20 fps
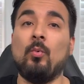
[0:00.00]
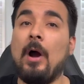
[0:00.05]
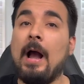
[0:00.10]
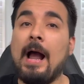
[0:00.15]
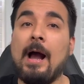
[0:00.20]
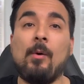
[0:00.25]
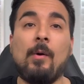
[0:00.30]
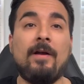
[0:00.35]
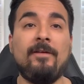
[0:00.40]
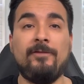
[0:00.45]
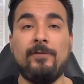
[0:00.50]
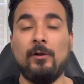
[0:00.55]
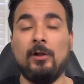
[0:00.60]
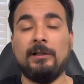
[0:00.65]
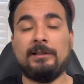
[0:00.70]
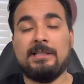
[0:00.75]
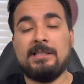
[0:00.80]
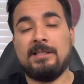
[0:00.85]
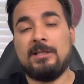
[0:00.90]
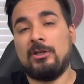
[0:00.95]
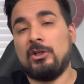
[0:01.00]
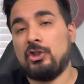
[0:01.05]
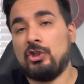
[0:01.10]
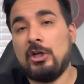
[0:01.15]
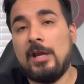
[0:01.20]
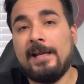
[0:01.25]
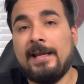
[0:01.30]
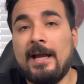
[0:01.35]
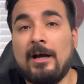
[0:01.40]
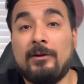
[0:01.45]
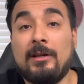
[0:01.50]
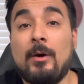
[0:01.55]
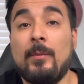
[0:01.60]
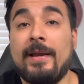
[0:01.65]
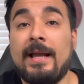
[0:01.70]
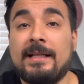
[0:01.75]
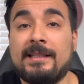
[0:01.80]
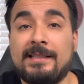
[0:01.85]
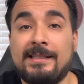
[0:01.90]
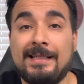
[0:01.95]
how I feel like this is going to shake out. Now, we
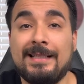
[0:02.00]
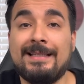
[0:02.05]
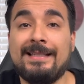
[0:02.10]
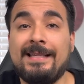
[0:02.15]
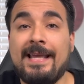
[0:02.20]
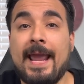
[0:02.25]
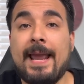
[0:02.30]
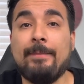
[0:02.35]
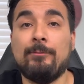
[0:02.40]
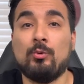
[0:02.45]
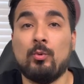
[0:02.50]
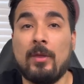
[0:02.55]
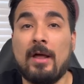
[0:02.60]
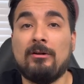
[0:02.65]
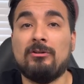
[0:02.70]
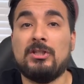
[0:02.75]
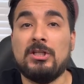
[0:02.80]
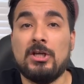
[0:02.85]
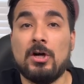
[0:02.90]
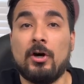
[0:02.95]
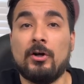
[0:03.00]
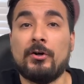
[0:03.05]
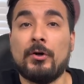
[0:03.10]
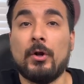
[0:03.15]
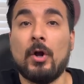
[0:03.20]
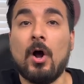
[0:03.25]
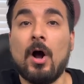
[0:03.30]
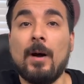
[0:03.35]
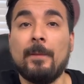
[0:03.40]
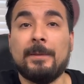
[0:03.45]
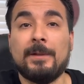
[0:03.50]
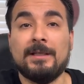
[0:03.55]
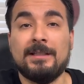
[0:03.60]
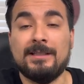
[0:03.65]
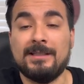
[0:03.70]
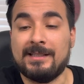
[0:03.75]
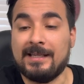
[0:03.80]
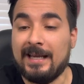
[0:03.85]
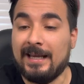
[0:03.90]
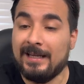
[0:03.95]
got six games without DeAndre
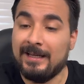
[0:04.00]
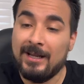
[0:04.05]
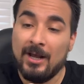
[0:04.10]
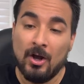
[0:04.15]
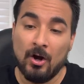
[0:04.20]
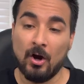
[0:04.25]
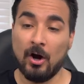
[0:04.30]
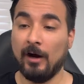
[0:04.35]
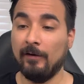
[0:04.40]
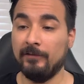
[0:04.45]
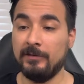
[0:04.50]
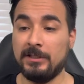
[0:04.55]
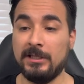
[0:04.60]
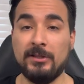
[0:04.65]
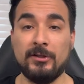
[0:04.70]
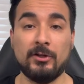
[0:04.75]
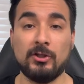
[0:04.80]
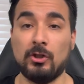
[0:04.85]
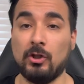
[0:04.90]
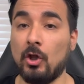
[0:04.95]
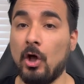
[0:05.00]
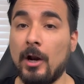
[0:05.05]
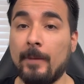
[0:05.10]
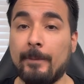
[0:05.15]
Hopkins, and obviously, there's a lot